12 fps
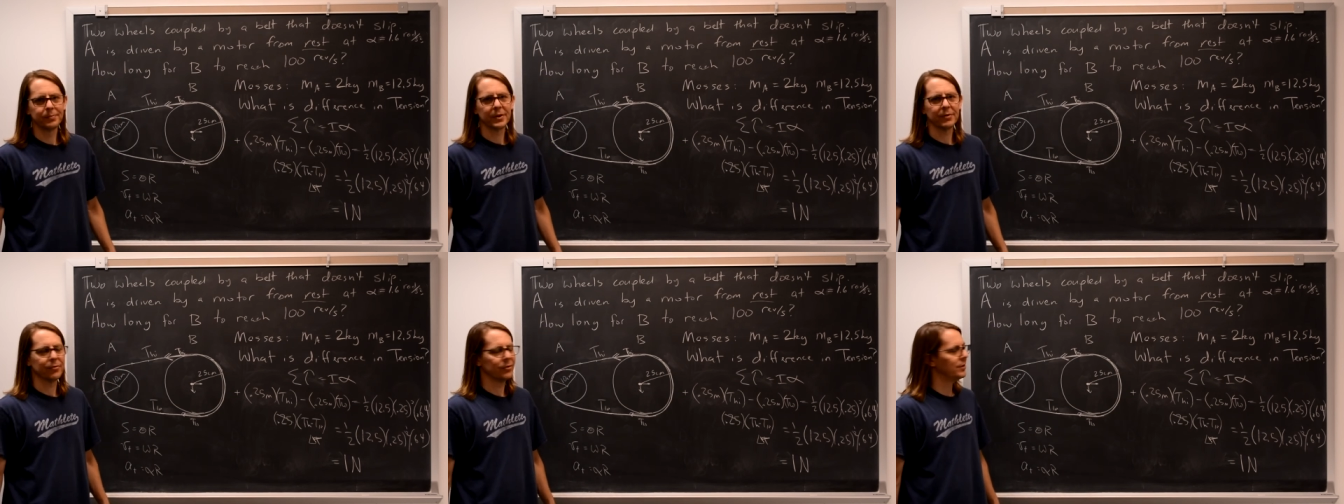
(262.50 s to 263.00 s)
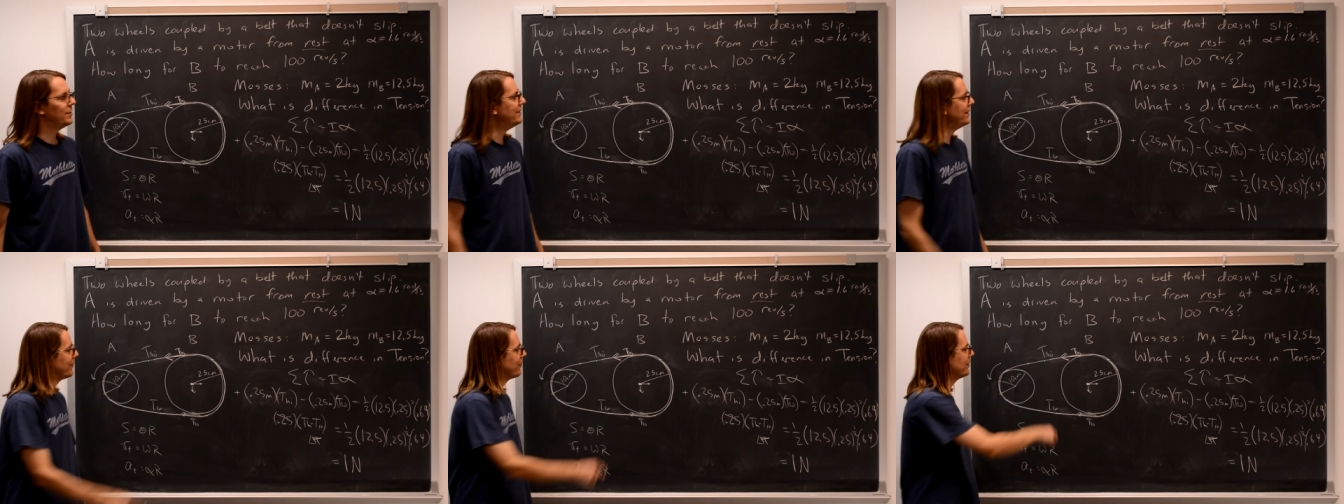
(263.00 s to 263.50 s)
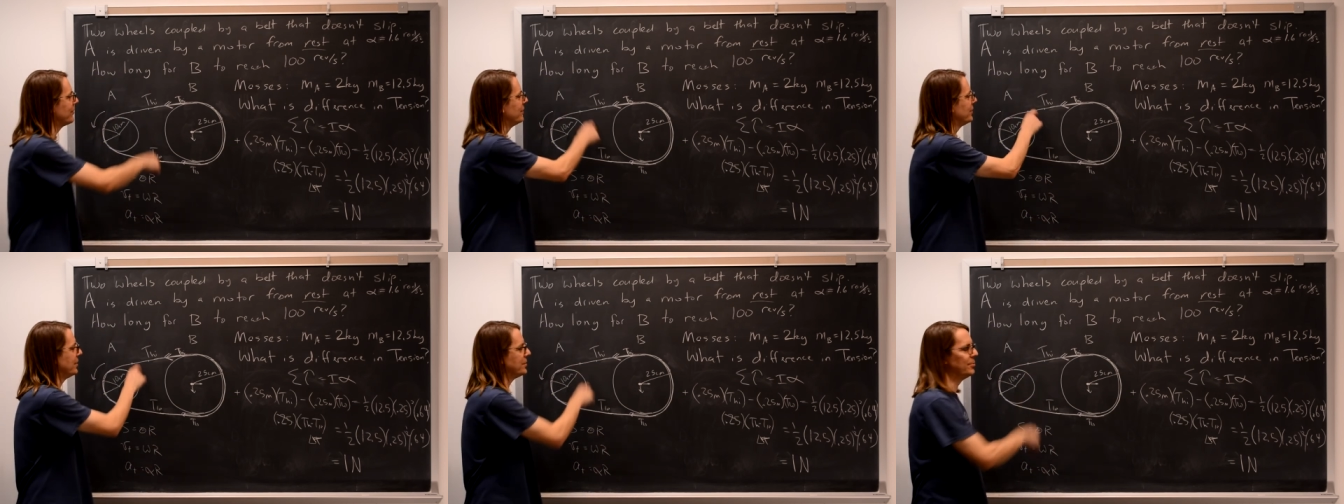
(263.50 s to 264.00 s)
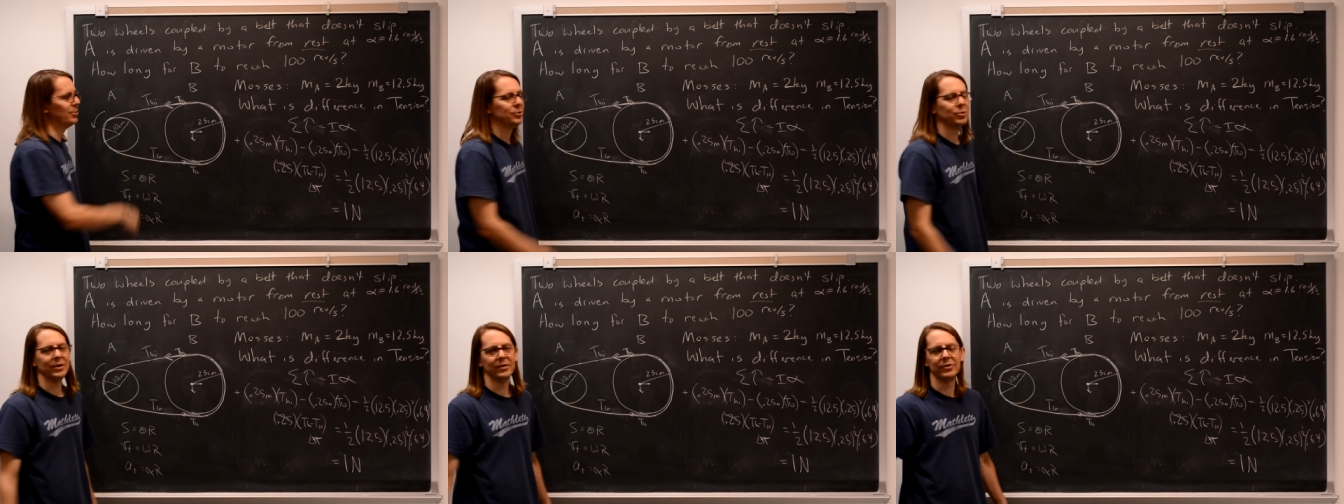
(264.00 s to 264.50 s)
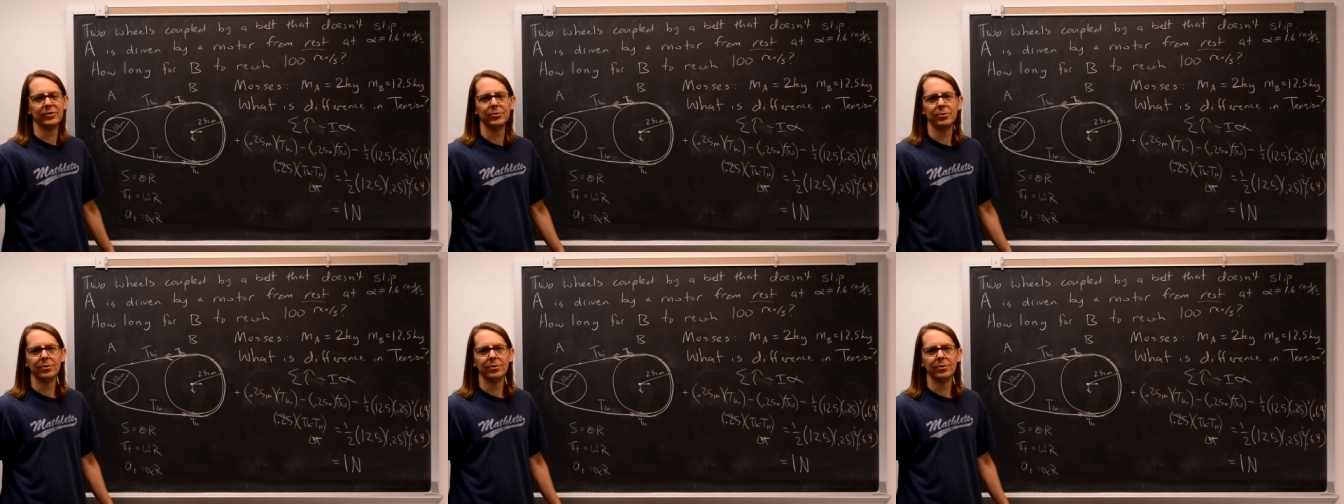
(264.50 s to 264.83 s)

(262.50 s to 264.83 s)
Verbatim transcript: for the difference in tension between the two.